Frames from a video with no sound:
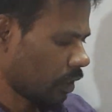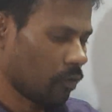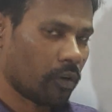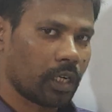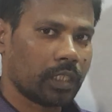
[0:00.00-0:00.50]

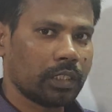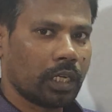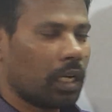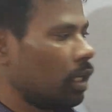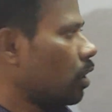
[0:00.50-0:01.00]
what is
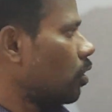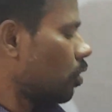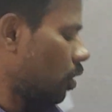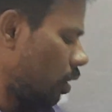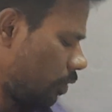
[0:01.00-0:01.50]
the
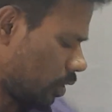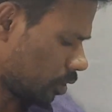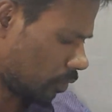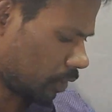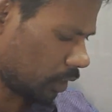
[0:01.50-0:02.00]
reverse
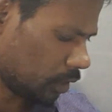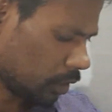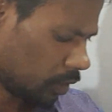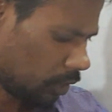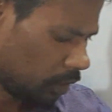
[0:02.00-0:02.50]
of this?
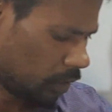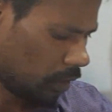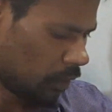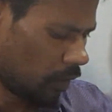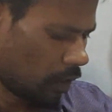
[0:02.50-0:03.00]

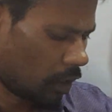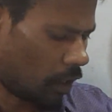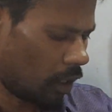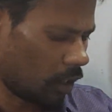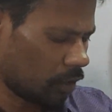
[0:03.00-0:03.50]

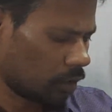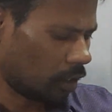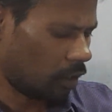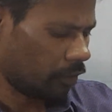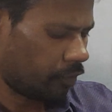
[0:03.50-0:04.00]
Chords
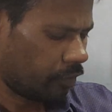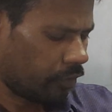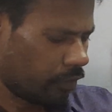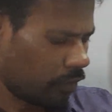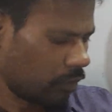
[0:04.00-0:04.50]
of
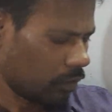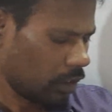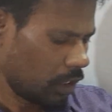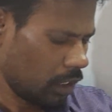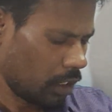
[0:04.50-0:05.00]

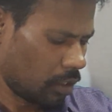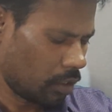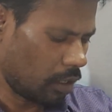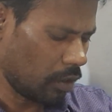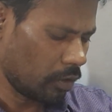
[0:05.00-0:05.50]

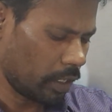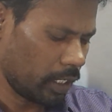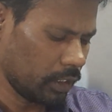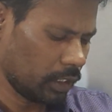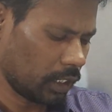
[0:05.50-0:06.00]

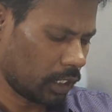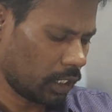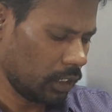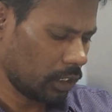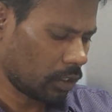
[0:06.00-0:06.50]
congruent
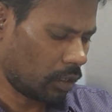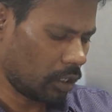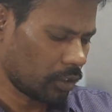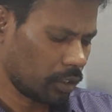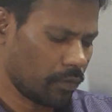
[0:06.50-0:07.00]
circles.
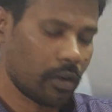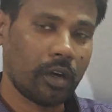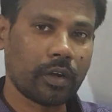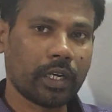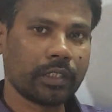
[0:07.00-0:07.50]
Chords of
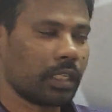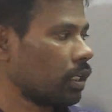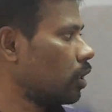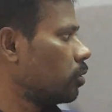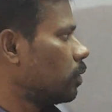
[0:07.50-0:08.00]
congruent
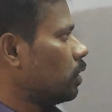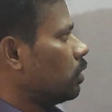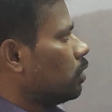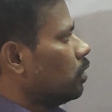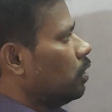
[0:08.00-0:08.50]
circles
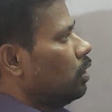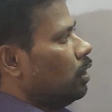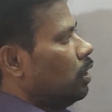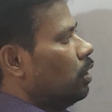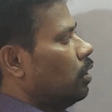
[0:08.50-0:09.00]
means
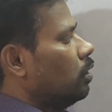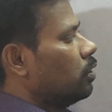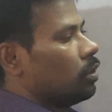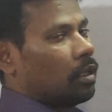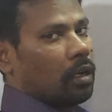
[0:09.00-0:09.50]

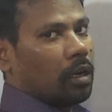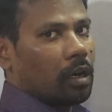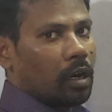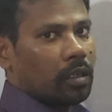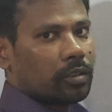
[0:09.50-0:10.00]

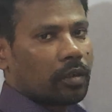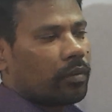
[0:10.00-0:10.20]
having